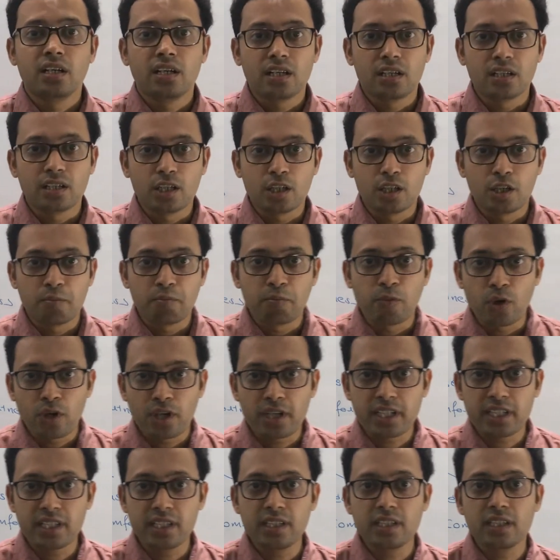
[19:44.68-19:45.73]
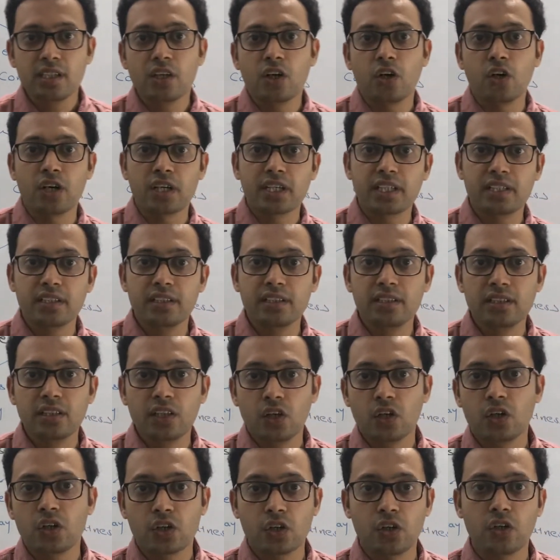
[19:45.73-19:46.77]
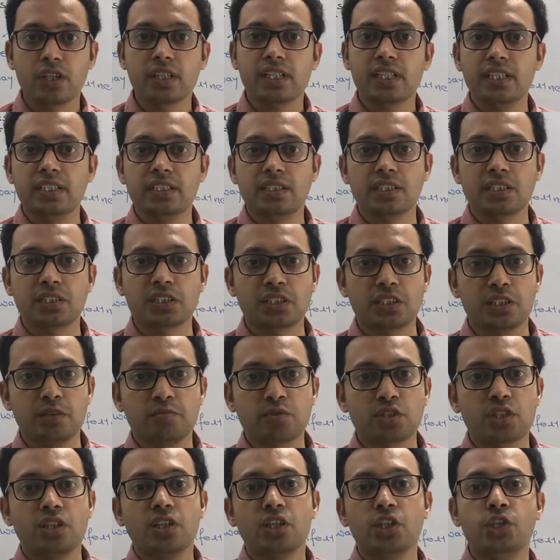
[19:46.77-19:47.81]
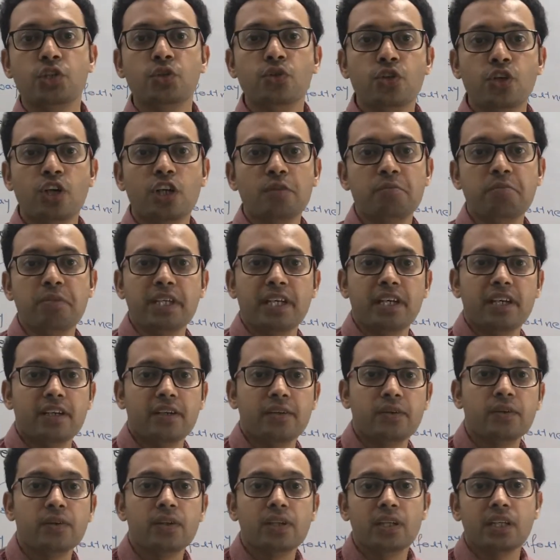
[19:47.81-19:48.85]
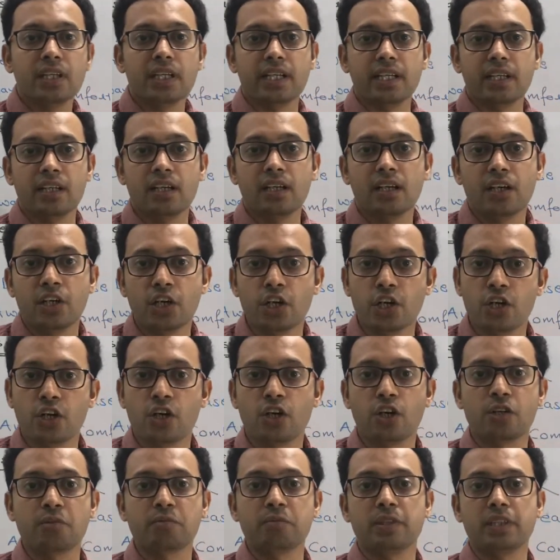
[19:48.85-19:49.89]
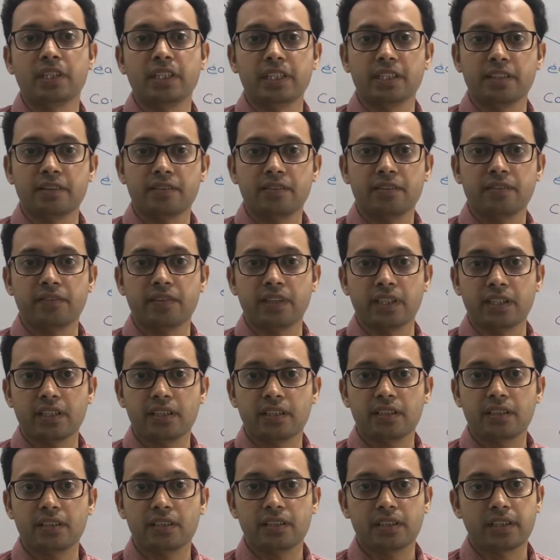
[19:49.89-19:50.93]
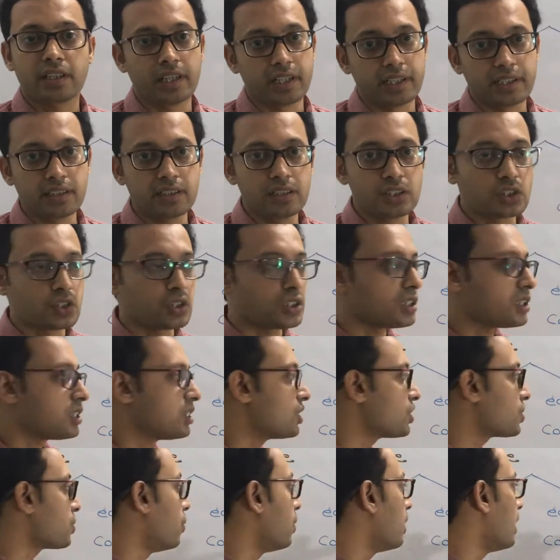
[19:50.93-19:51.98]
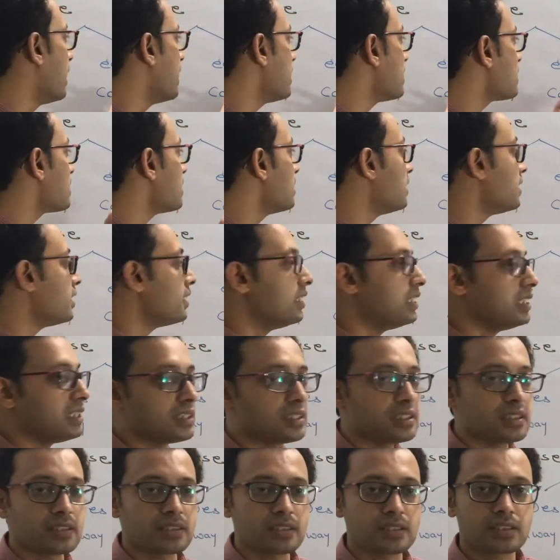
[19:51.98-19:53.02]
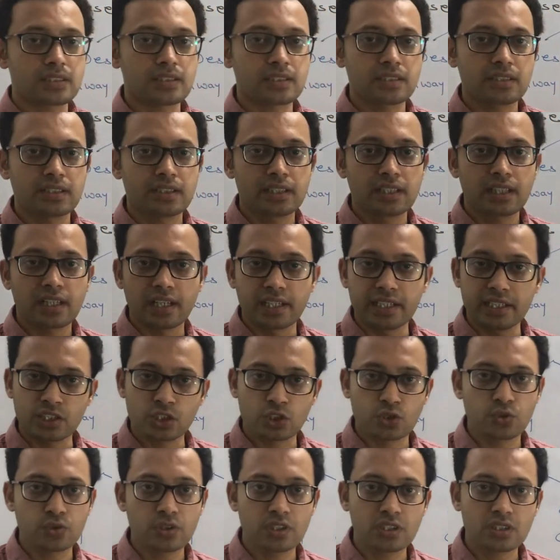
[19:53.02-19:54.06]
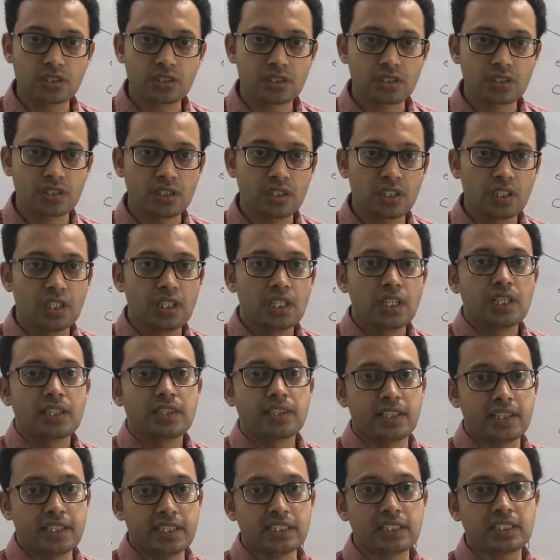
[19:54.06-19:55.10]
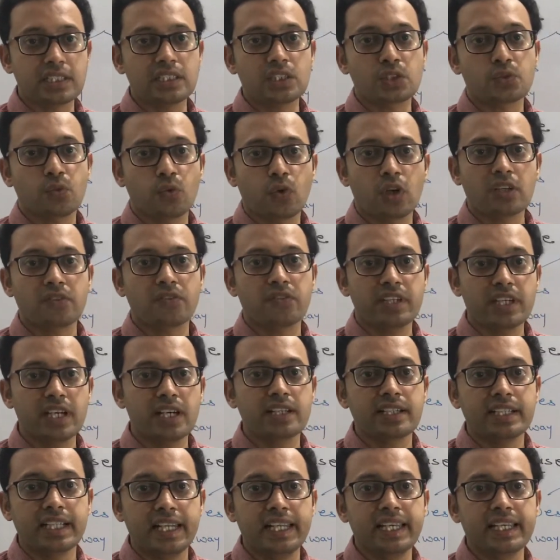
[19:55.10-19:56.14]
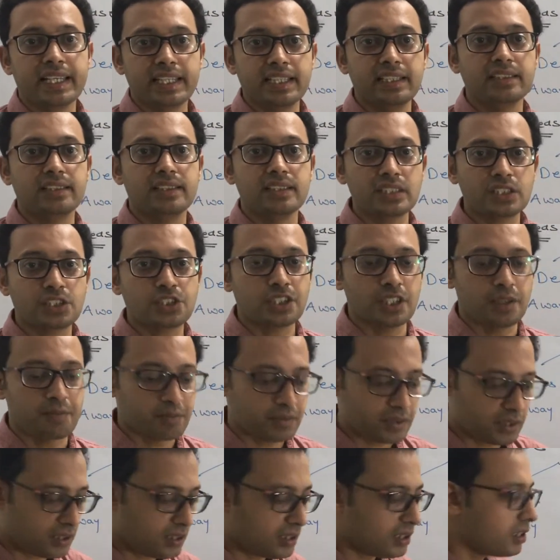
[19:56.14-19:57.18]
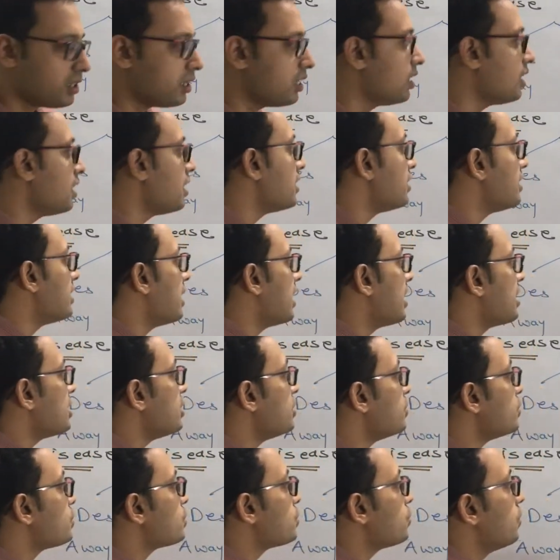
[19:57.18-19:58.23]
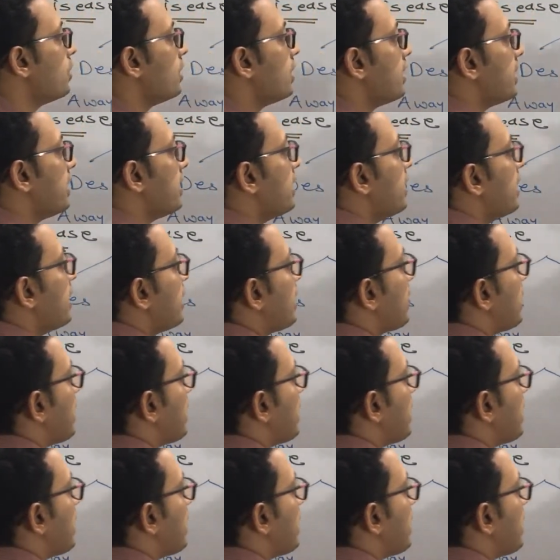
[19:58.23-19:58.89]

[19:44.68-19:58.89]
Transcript: body, organ or organ systems do not behave in a normal way. Clear? So this is called as disease. Clear, students? The disease what we are dealing in this chapter, they are usually